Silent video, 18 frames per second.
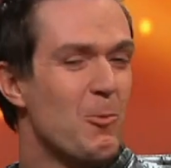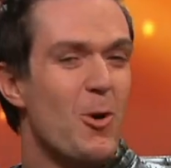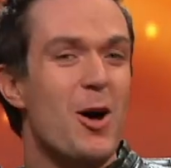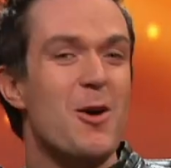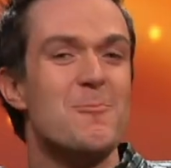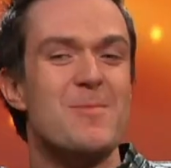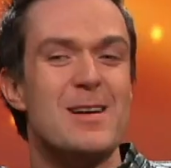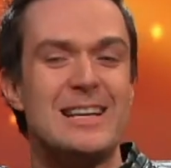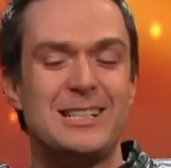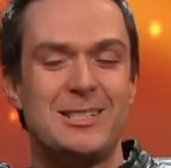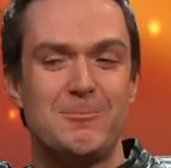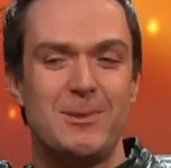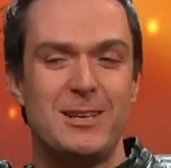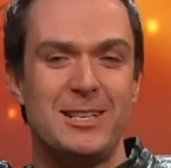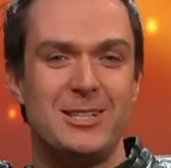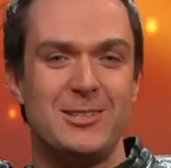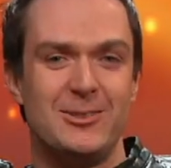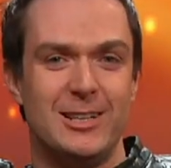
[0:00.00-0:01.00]
What makes
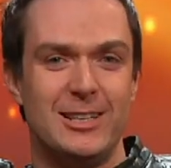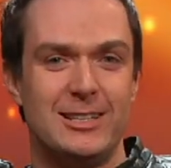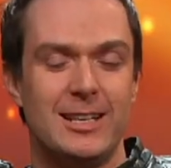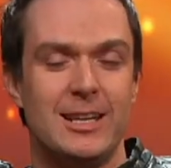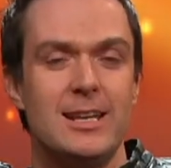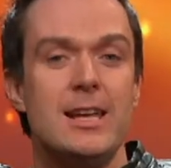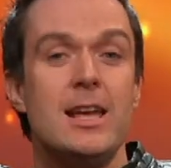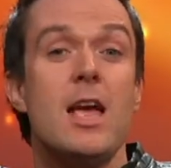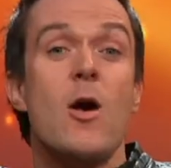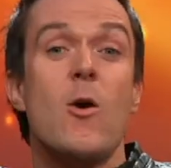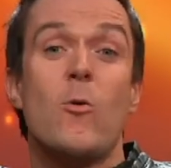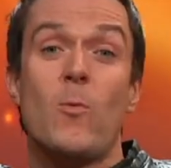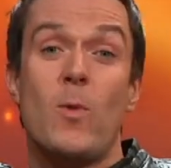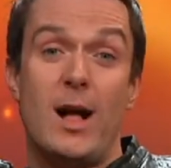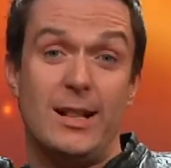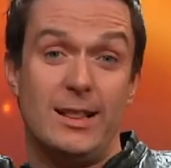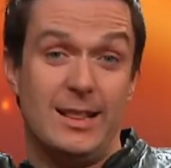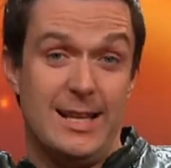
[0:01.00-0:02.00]
me do it? What makes you
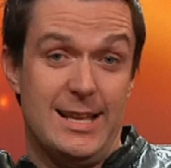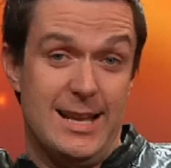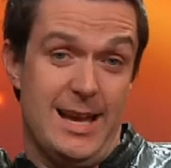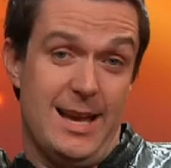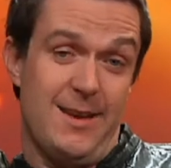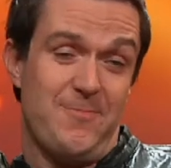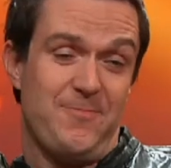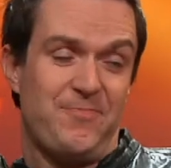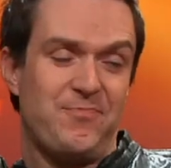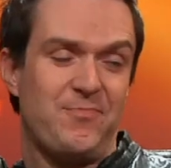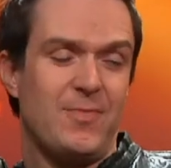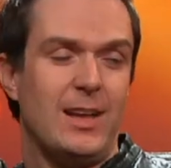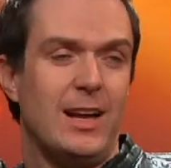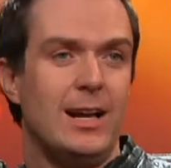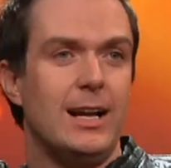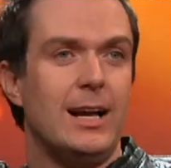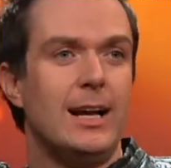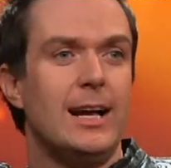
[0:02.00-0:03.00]
such well, a genius?
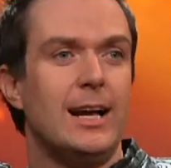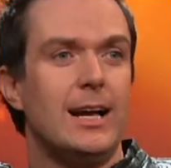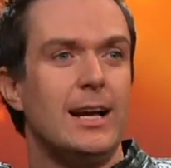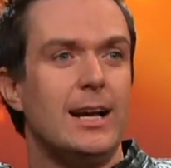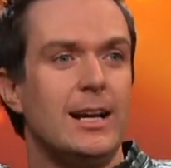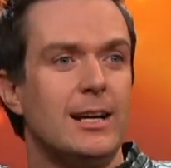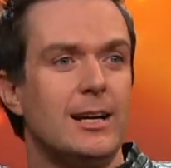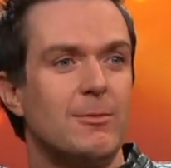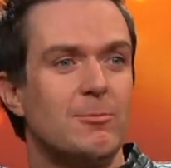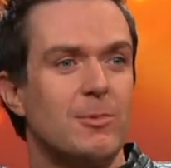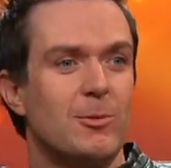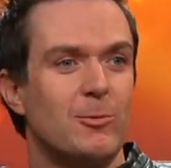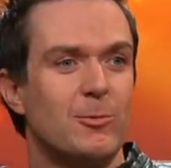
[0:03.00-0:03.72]
Um,